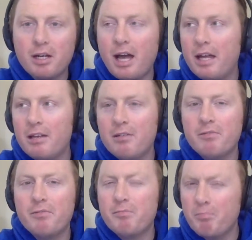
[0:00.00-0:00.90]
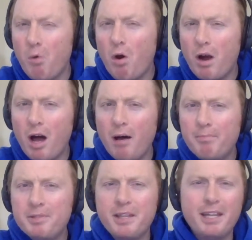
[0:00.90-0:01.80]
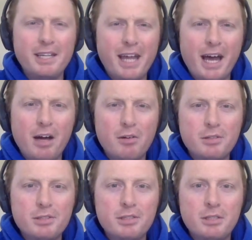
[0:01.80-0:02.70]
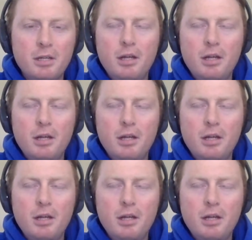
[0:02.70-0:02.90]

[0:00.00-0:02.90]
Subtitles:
kind of more ups than downs.